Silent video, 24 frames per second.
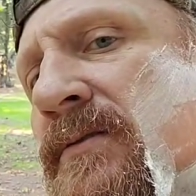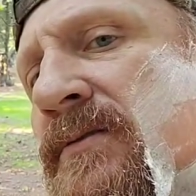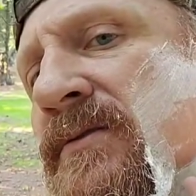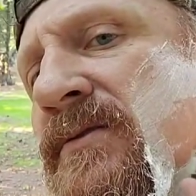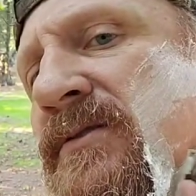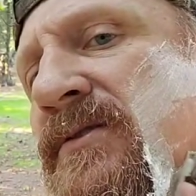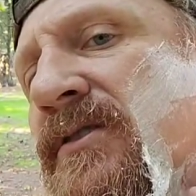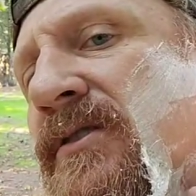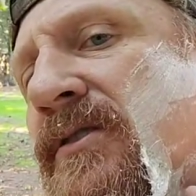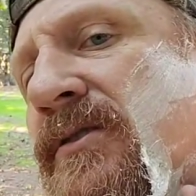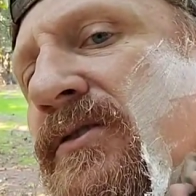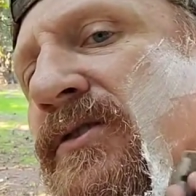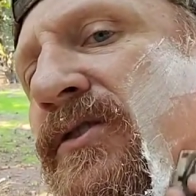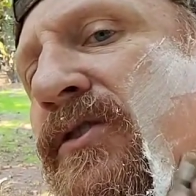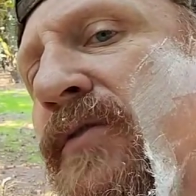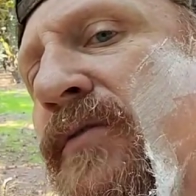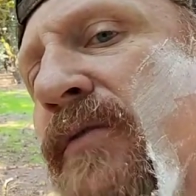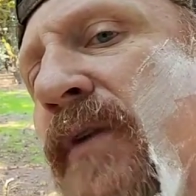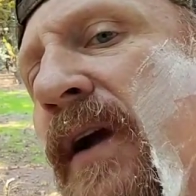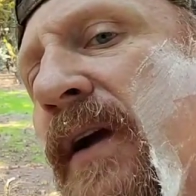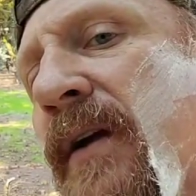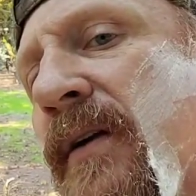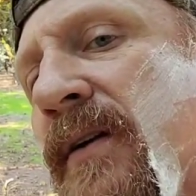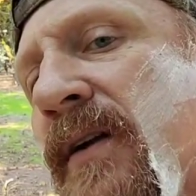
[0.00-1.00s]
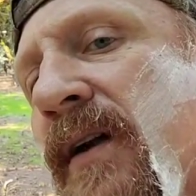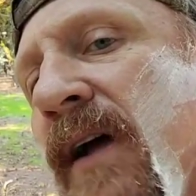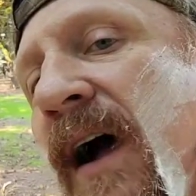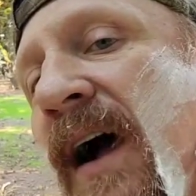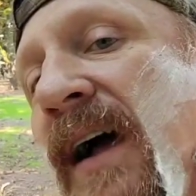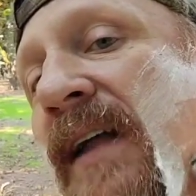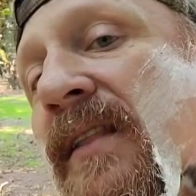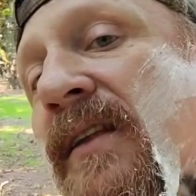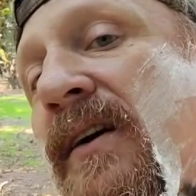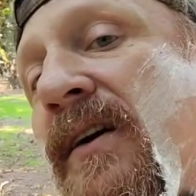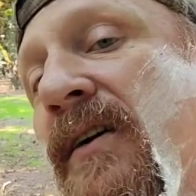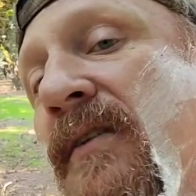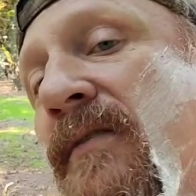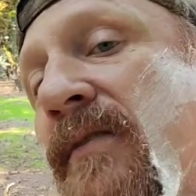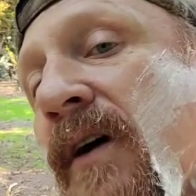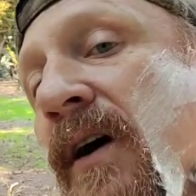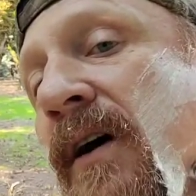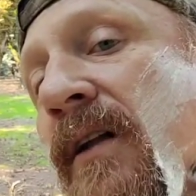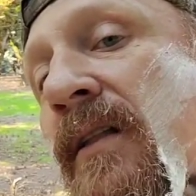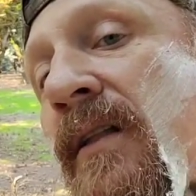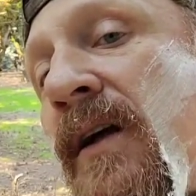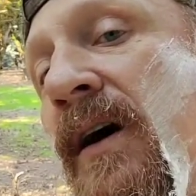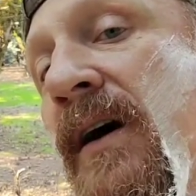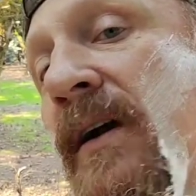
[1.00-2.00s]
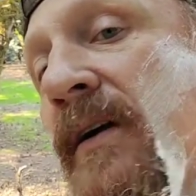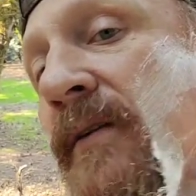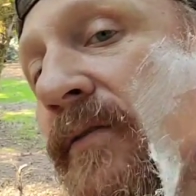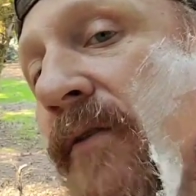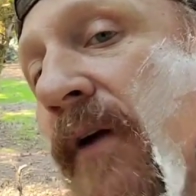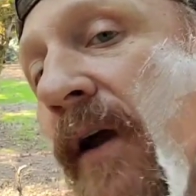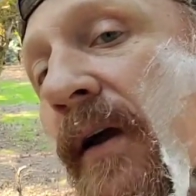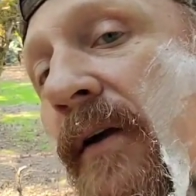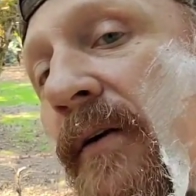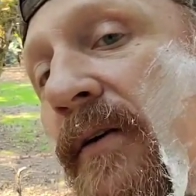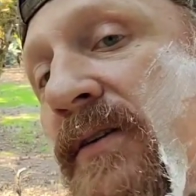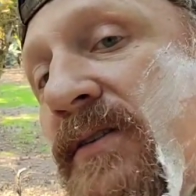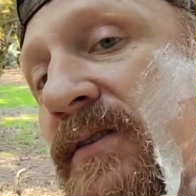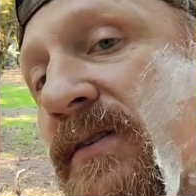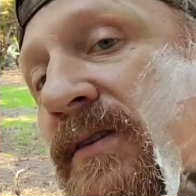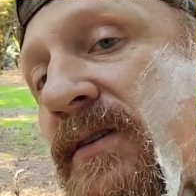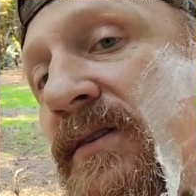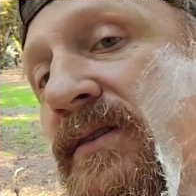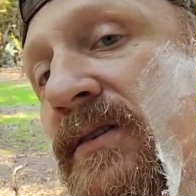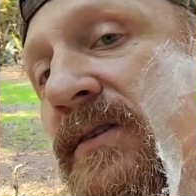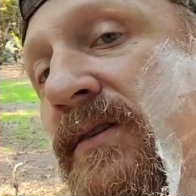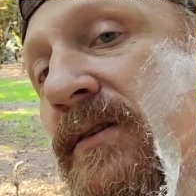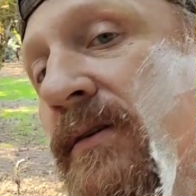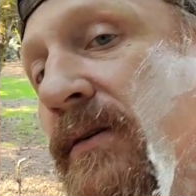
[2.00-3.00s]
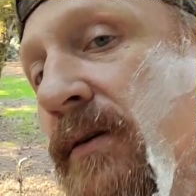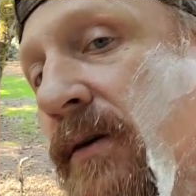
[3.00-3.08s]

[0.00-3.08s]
So two fragrance. I love a lot of fragrances.